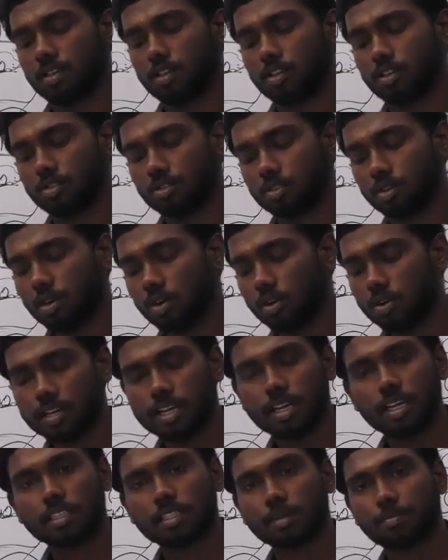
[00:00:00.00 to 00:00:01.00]
So
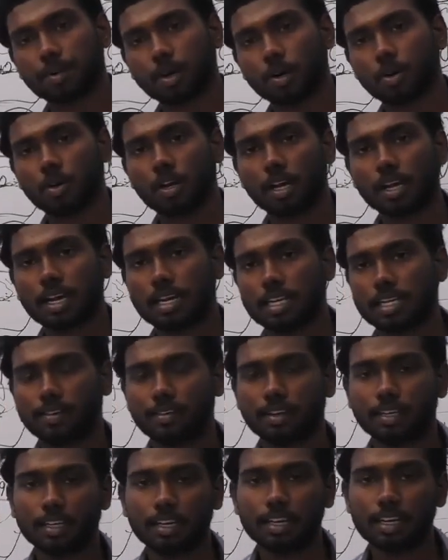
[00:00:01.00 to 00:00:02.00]
here is a pronoun again
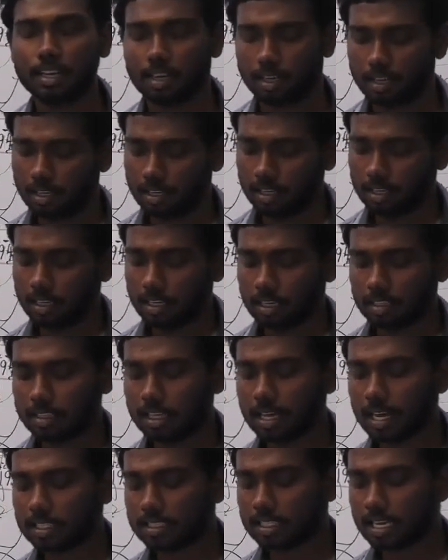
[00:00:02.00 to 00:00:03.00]
given here. They
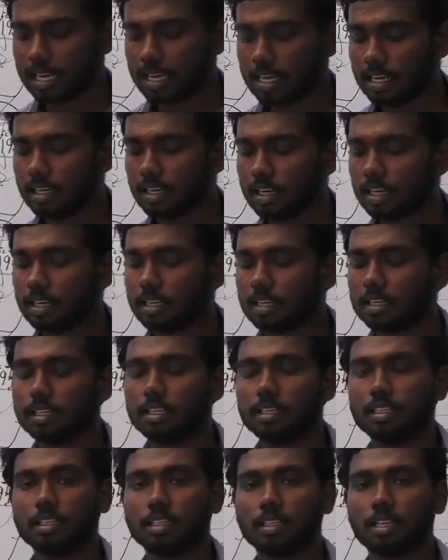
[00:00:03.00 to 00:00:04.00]
are saying
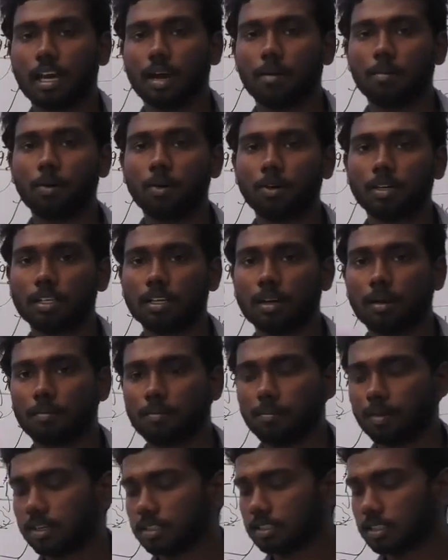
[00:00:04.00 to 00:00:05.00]
about a
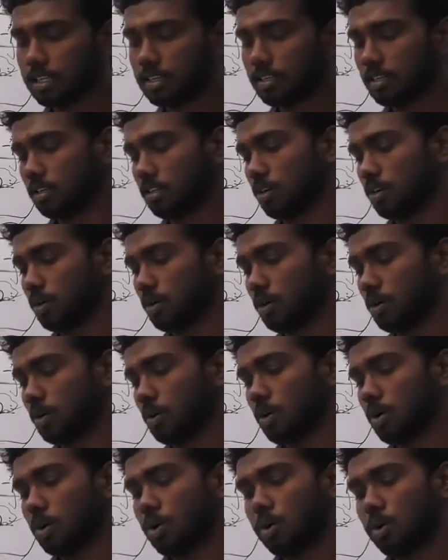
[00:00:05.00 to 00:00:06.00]
person
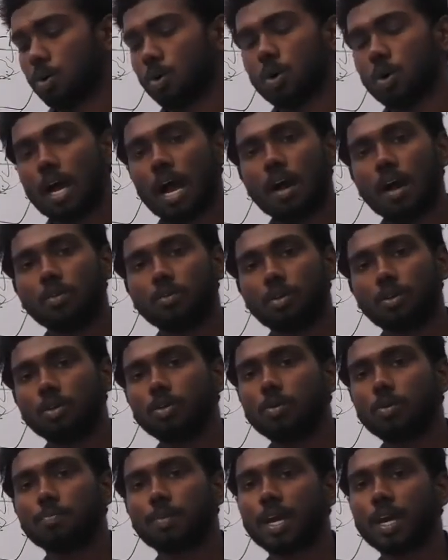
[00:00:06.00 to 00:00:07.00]
who have
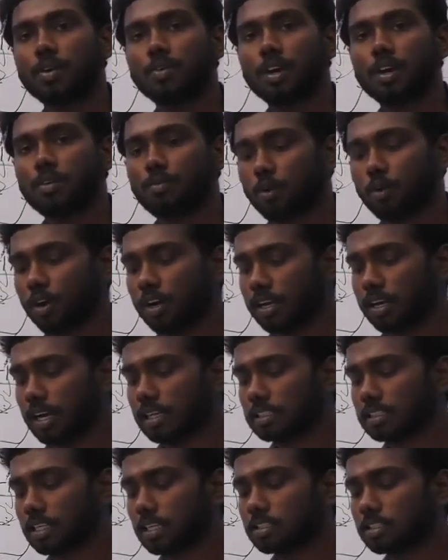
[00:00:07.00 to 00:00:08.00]
to pay way for
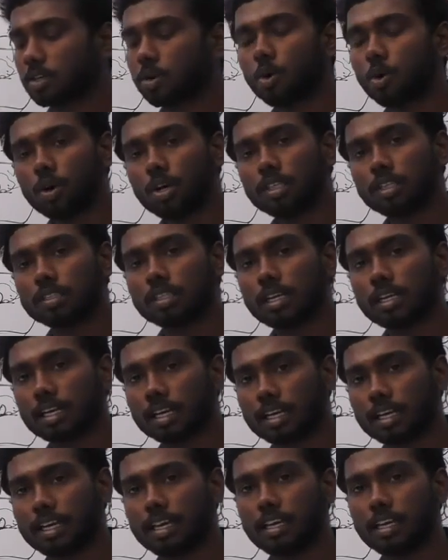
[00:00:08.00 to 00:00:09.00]
youngsters. Who is that
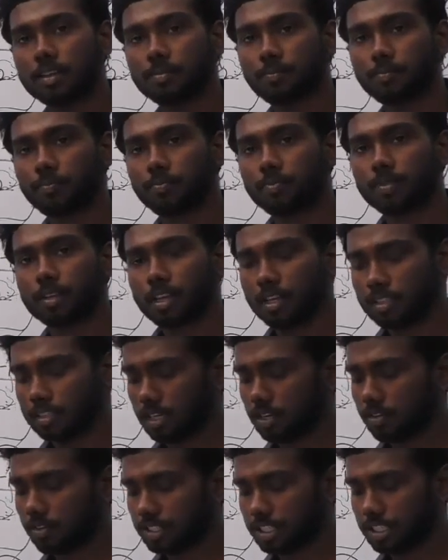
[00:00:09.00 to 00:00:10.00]
he? Is that
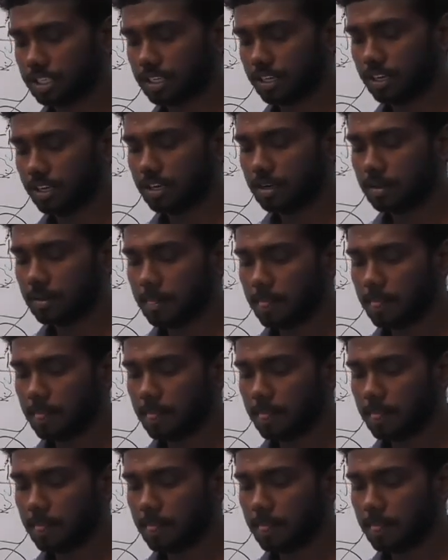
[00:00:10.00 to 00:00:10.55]
question here.